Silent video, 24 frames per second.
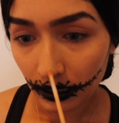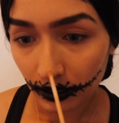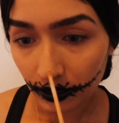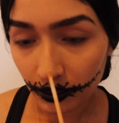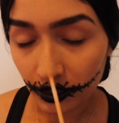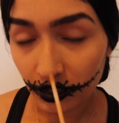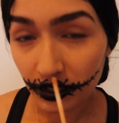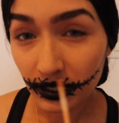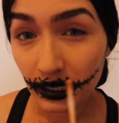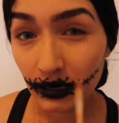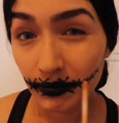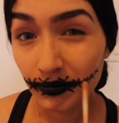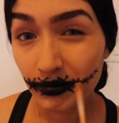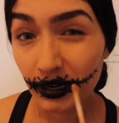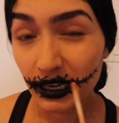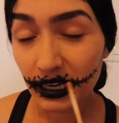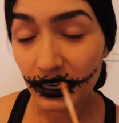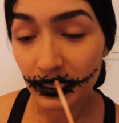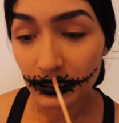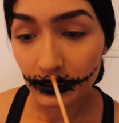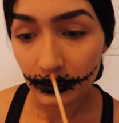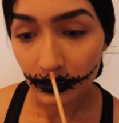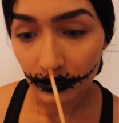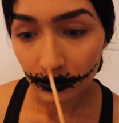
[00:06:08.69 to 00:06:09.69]
You're just gonna
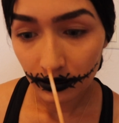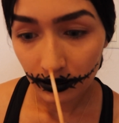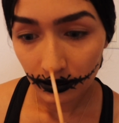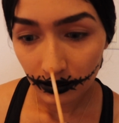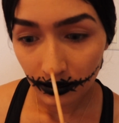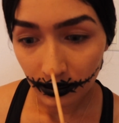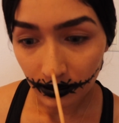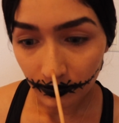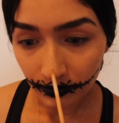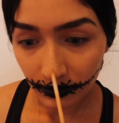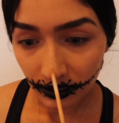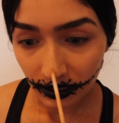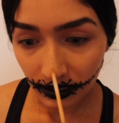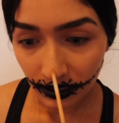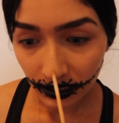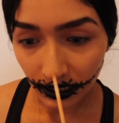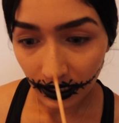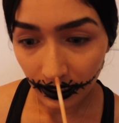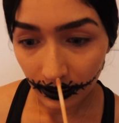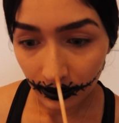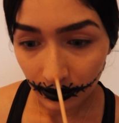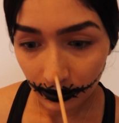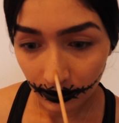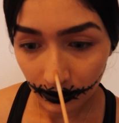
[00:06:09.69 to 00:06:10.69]
put in some
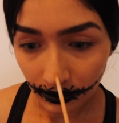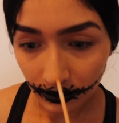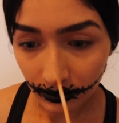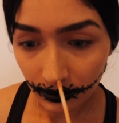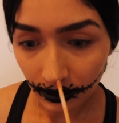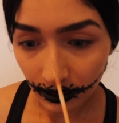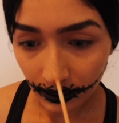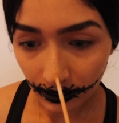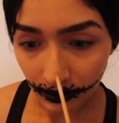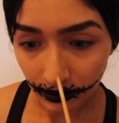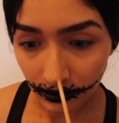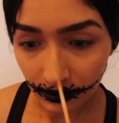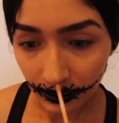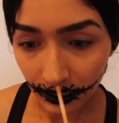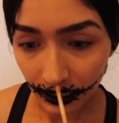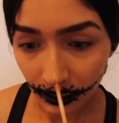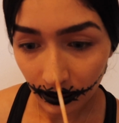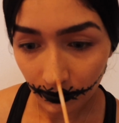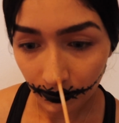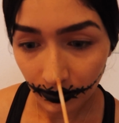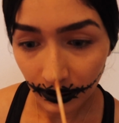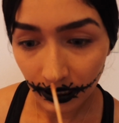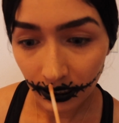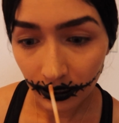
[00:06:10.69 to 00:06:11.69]
like a
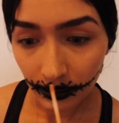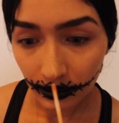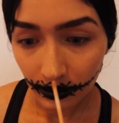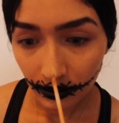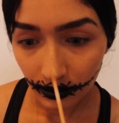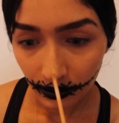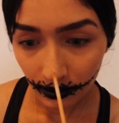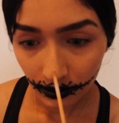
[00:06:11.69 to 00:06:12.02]
tiny bit